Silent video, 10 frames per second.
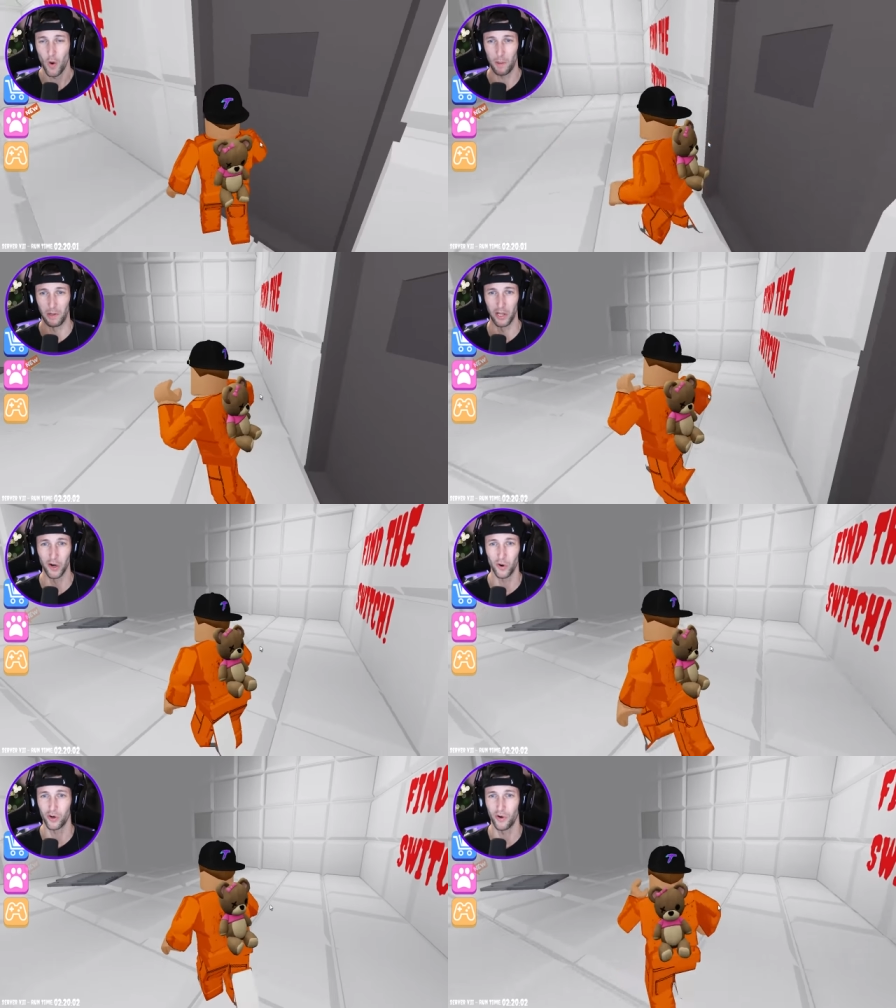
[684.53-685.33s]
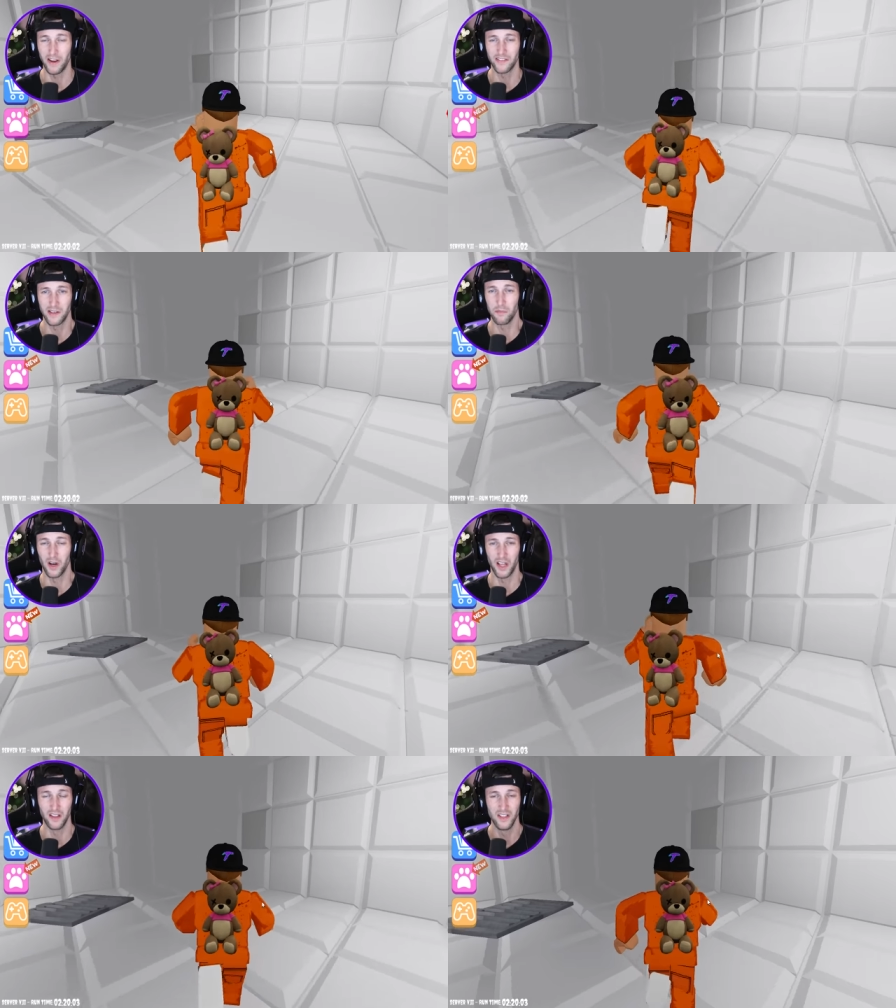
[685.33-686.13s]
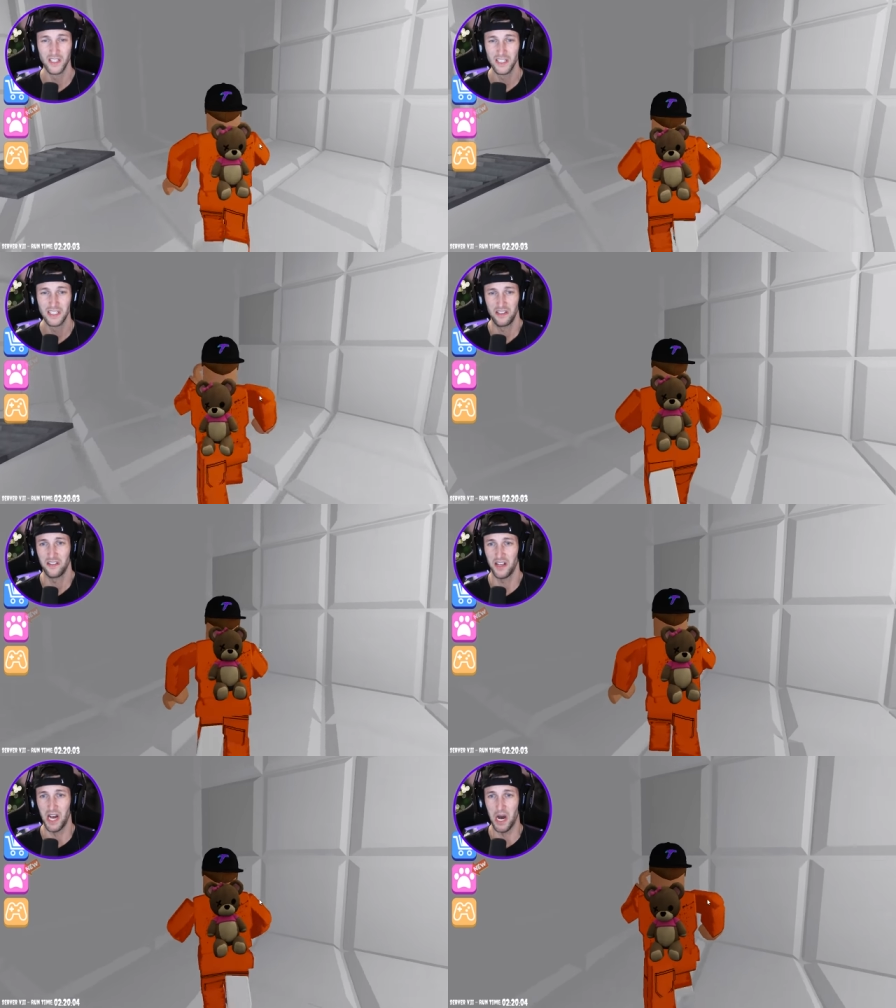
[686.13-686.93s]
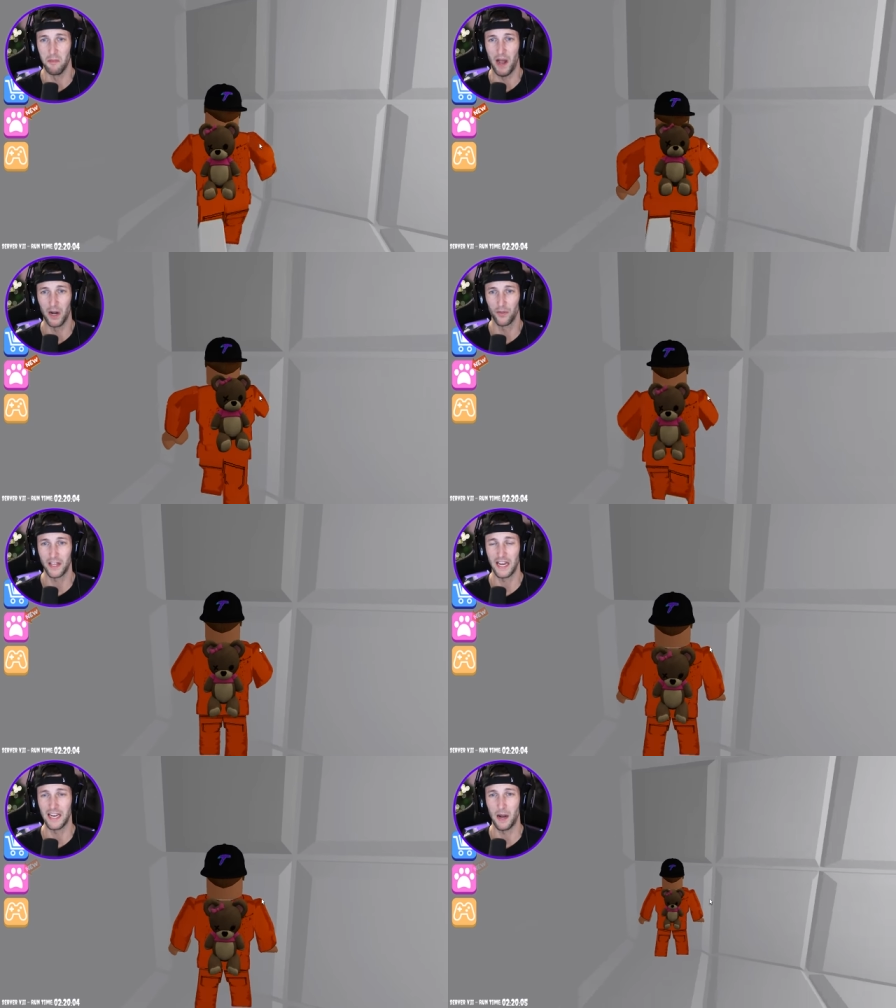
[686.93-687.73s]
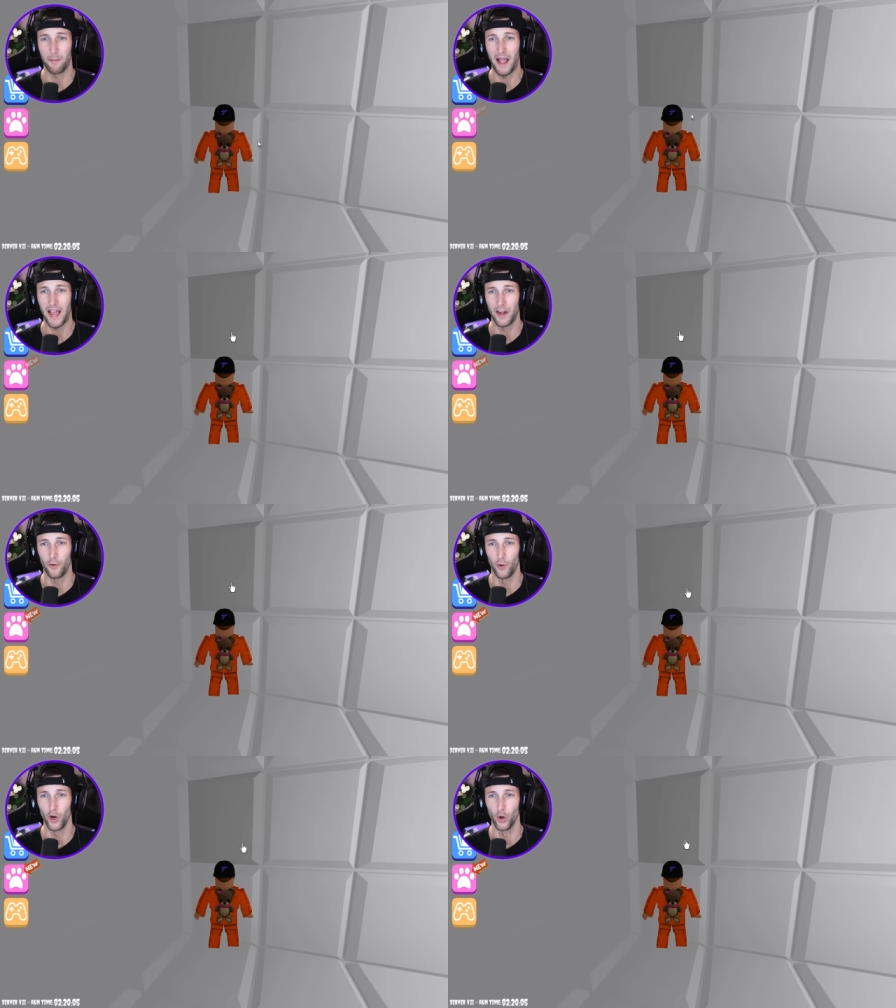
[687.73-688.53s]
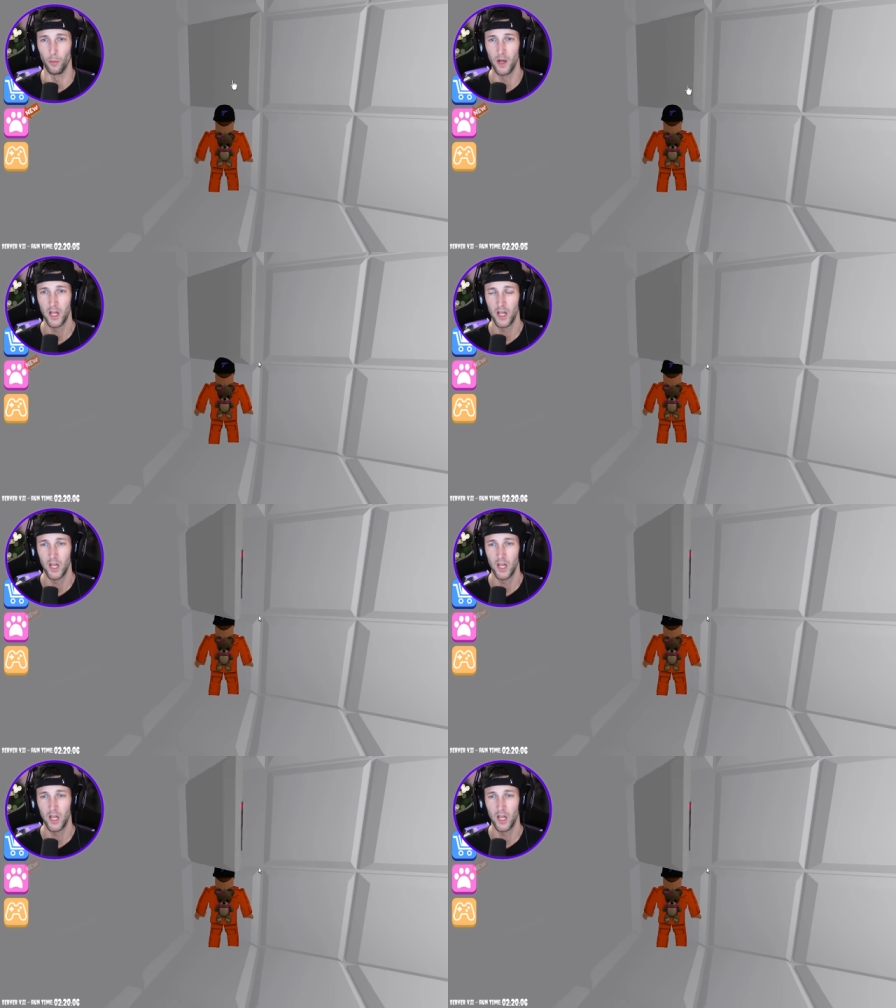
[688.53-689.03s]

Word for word: I'm a little crazy, but um, I don't think I need a padded room.